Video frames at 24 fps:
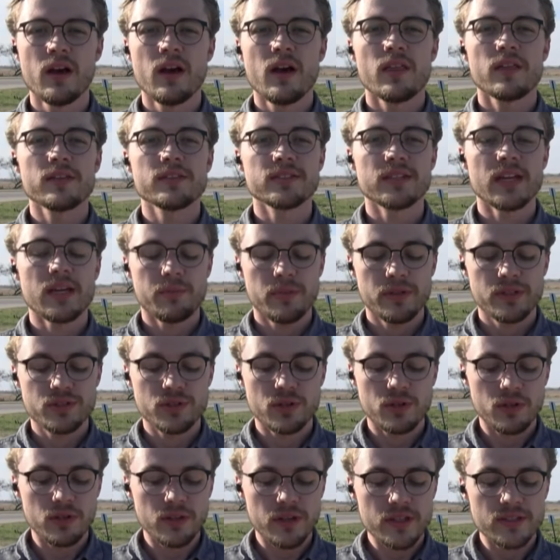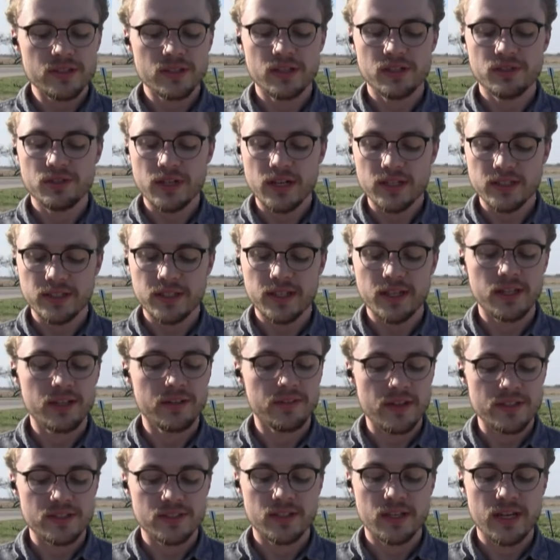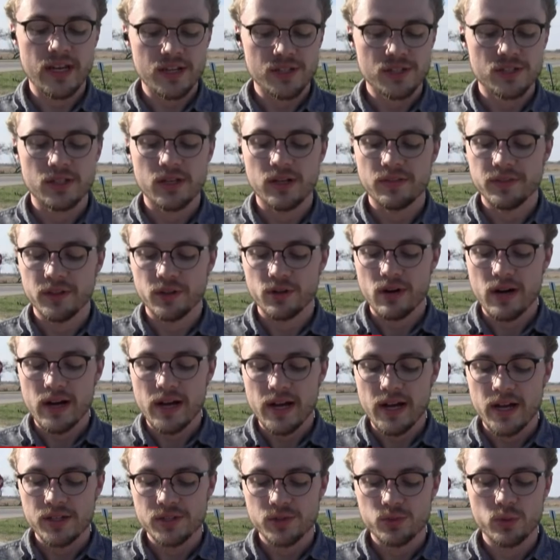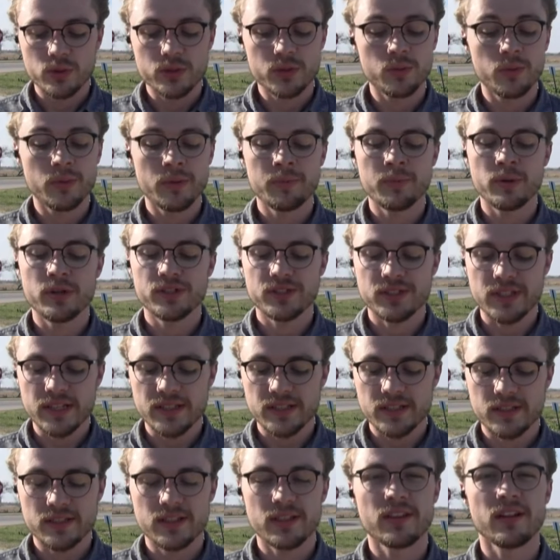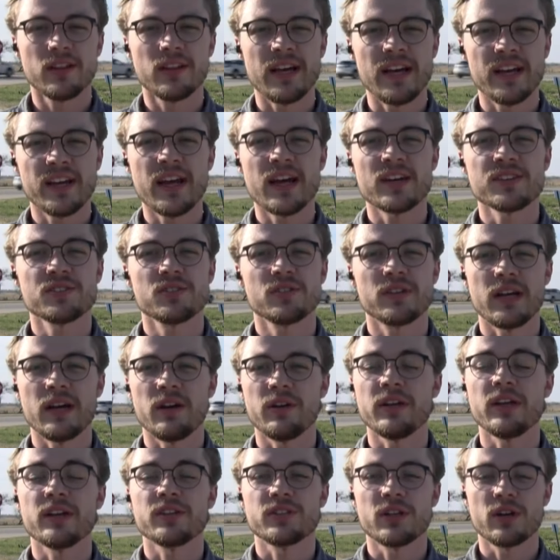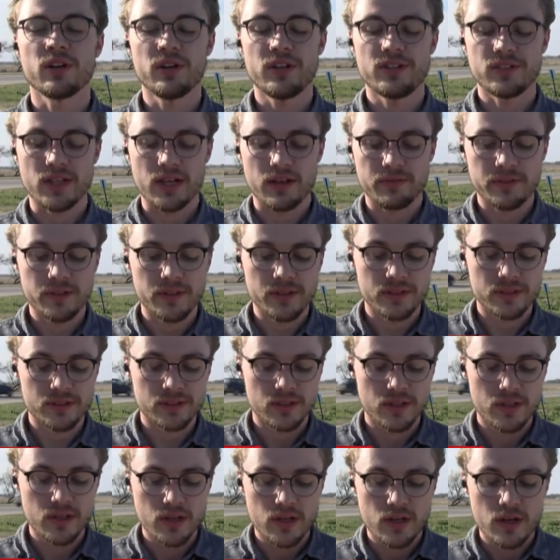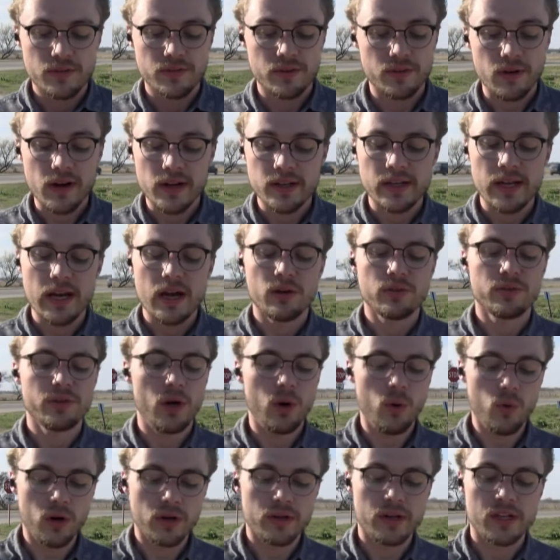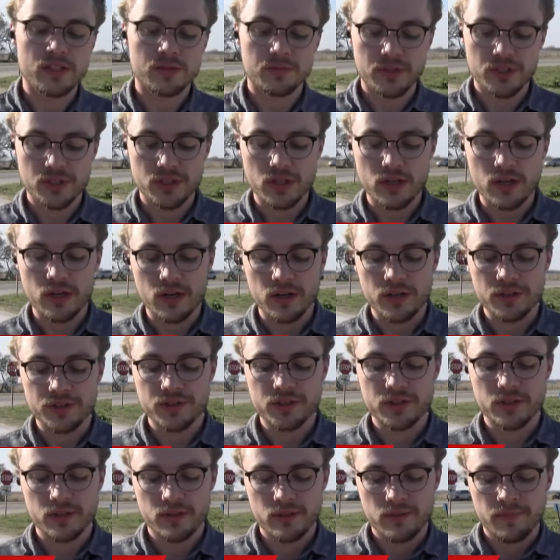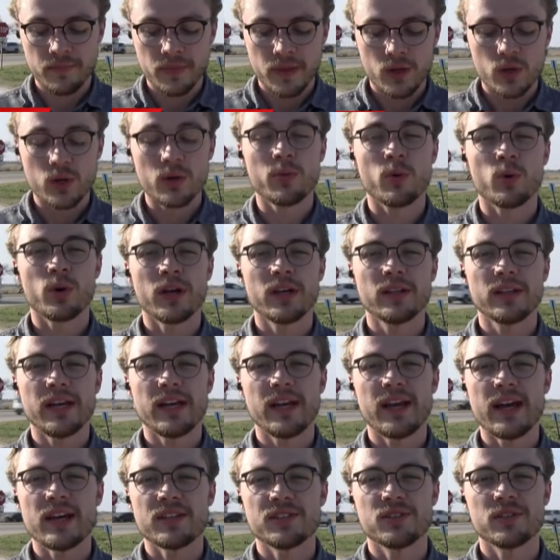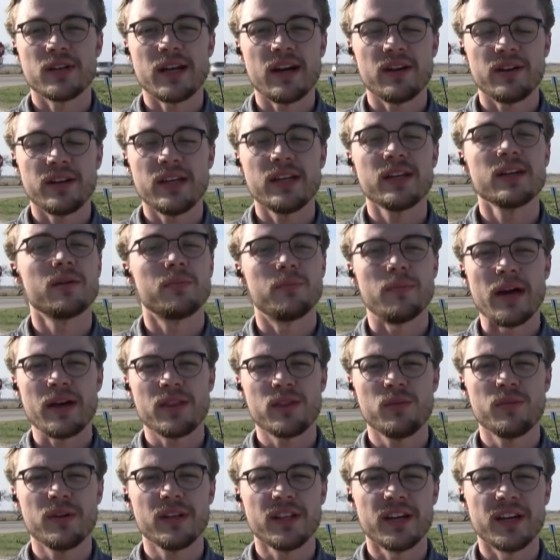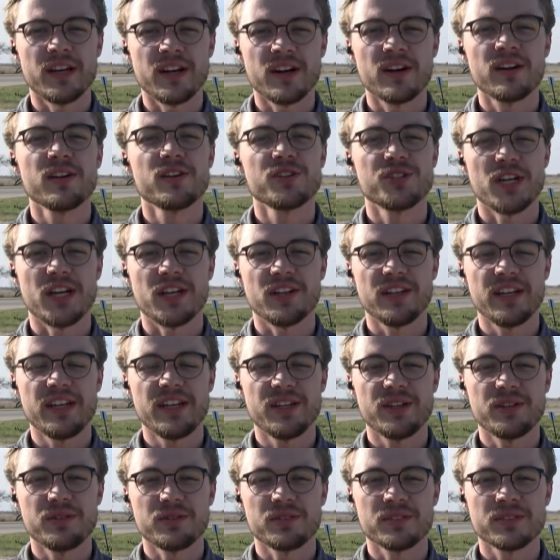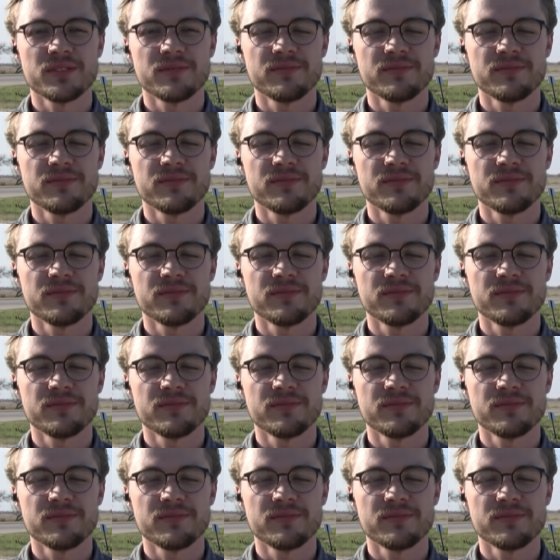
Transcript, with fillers: The State Patrol is conducting an investigation of the crash, which will be presented to the Lancaster County Attorney's Office. For right now, no one has been charged. Reporting in Lancaster County, Matthew Mitleiter, Channel 8 News.